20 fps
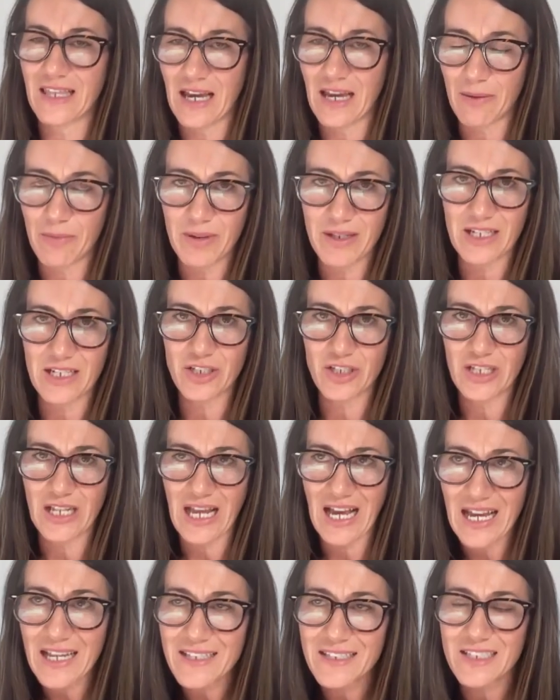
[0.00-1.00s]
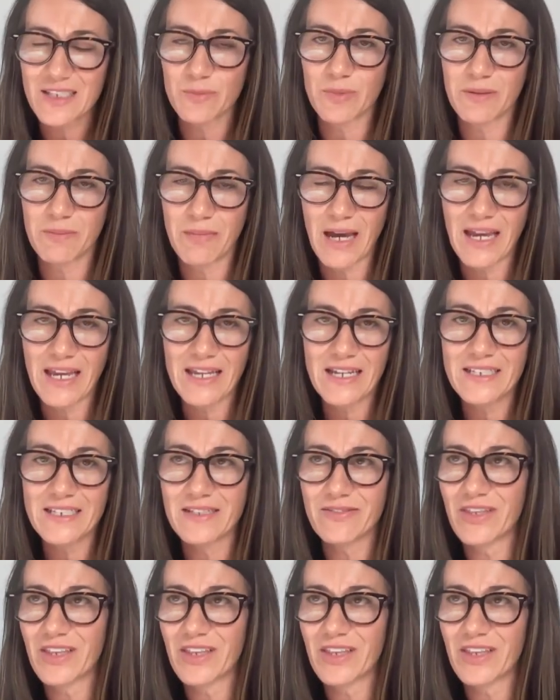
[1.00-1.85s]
The application has to be made,